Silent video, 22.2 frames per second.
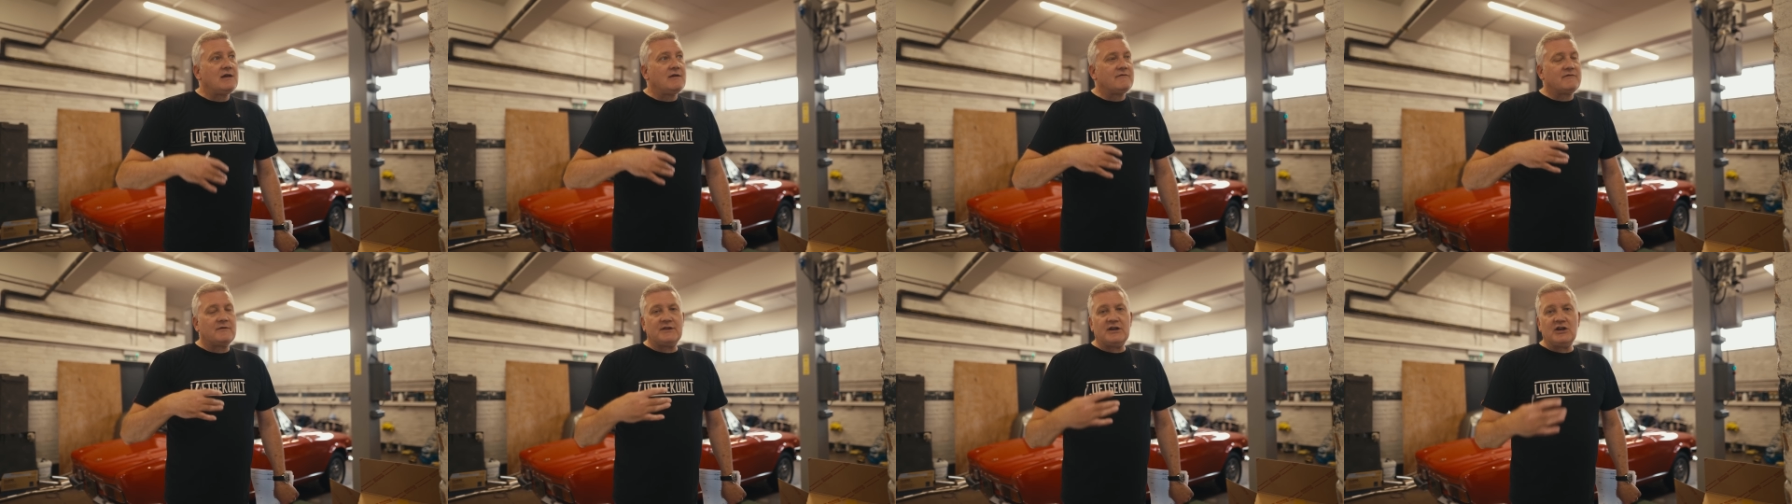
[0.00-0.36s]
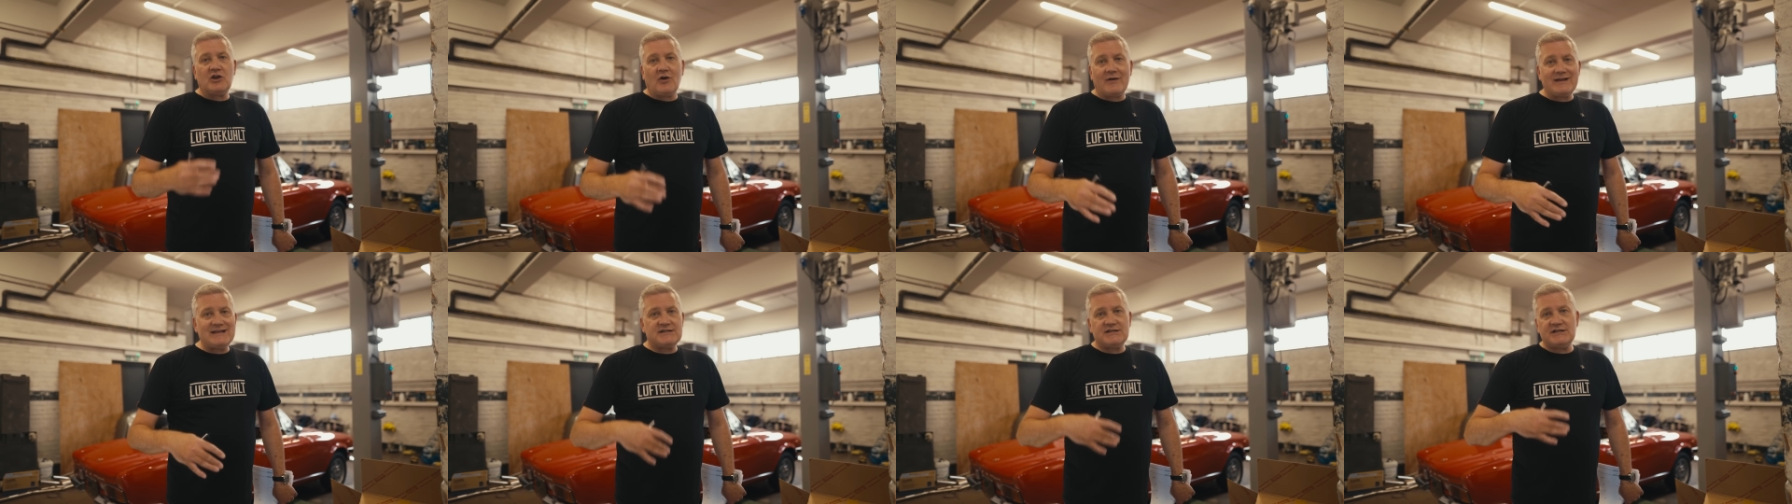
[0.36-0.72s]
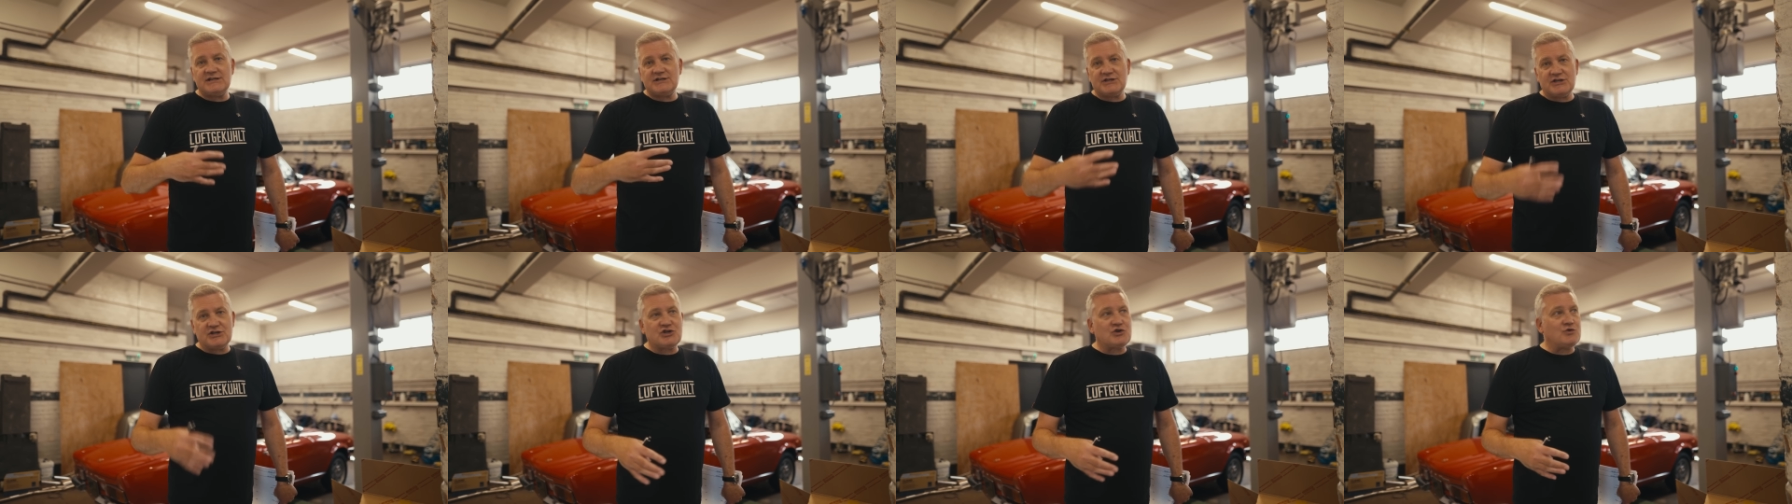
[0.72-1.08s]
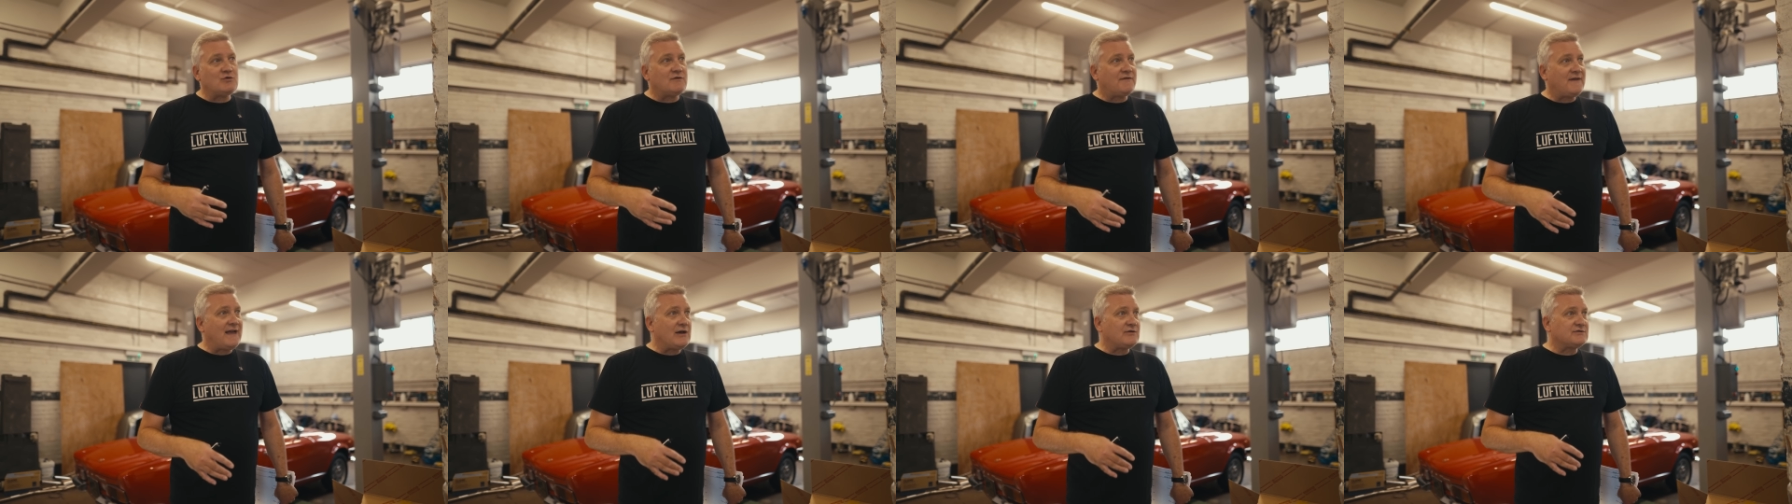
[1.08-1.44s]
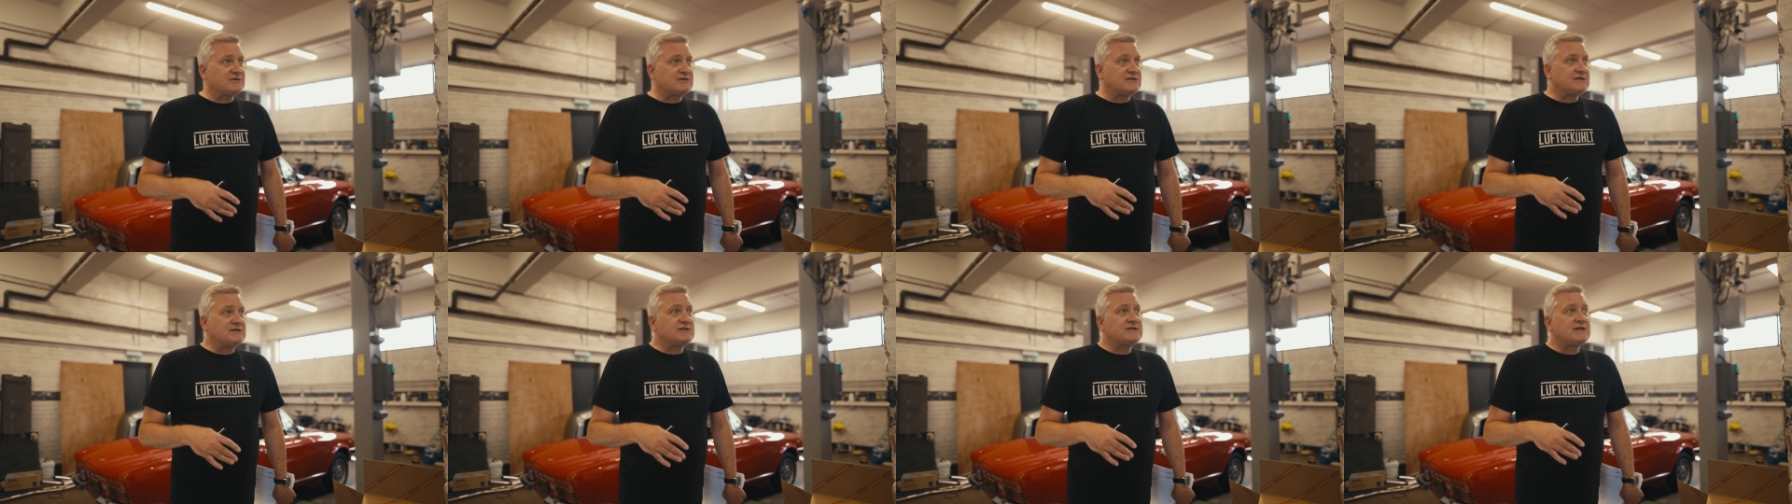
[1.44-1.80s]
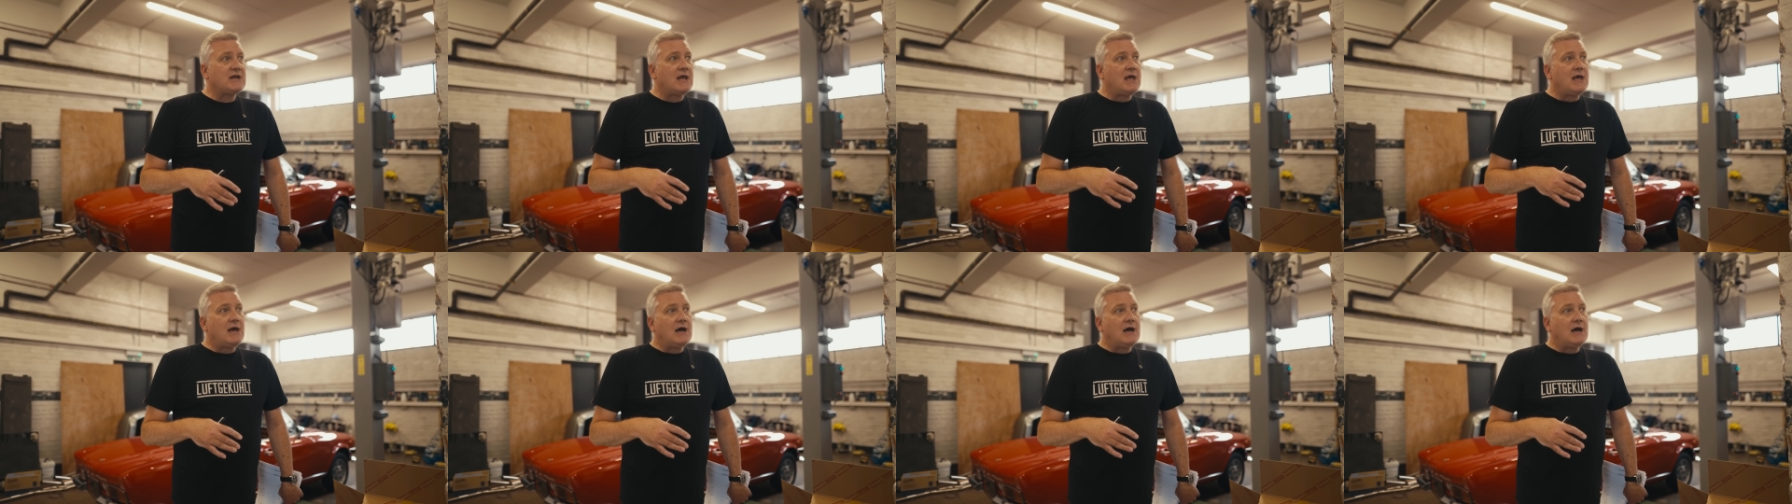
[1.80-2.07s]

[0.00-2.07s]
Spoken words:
from the 90s to 2000s,